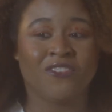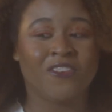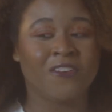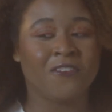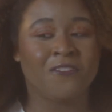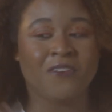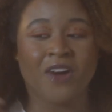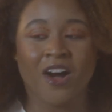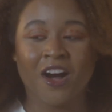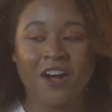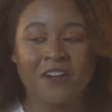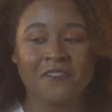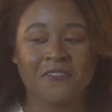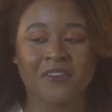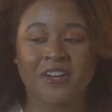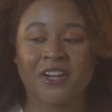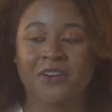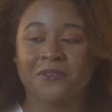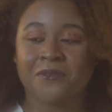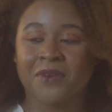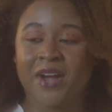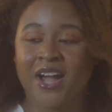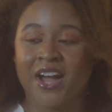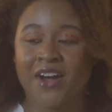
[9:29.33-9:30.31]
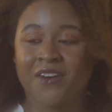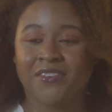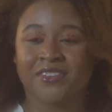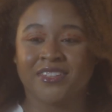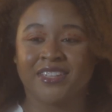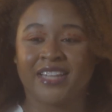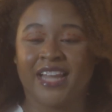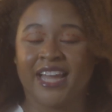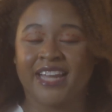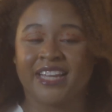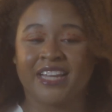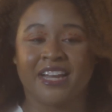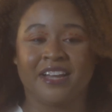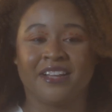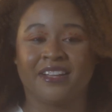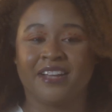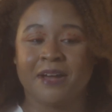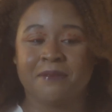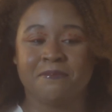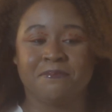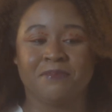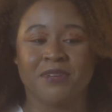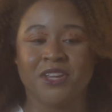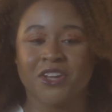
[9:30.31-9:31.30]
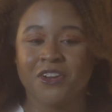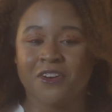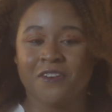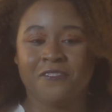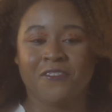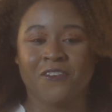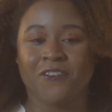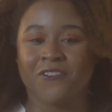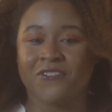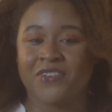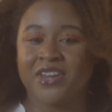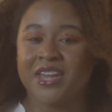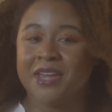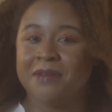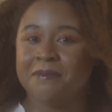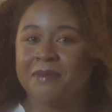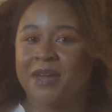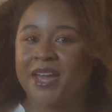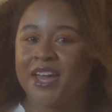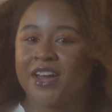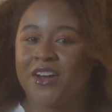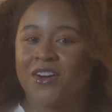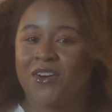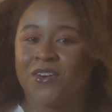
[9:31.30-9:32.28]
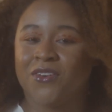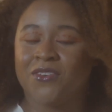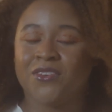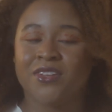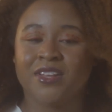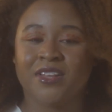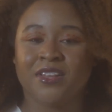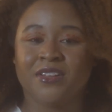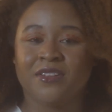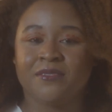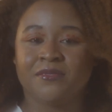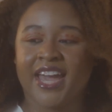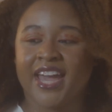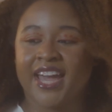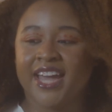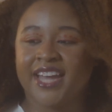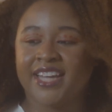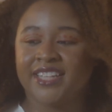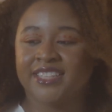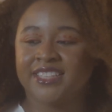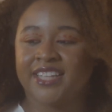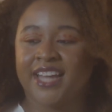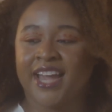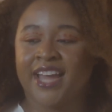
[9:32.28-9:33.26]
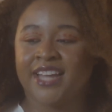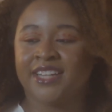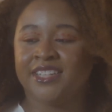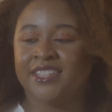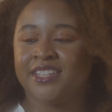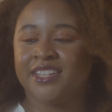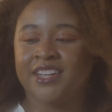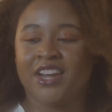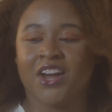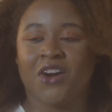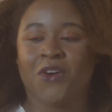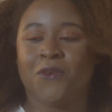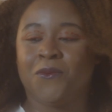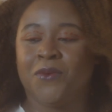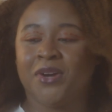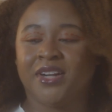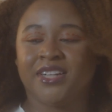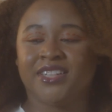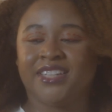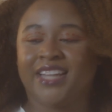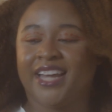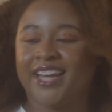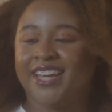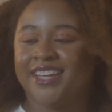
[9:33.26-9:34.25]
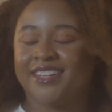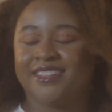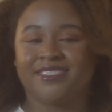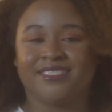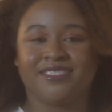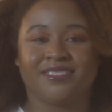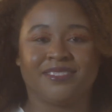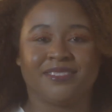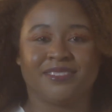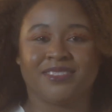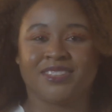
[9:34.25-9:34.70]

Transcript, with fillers: revolving around like a, a beautiful female and, and you know, want to like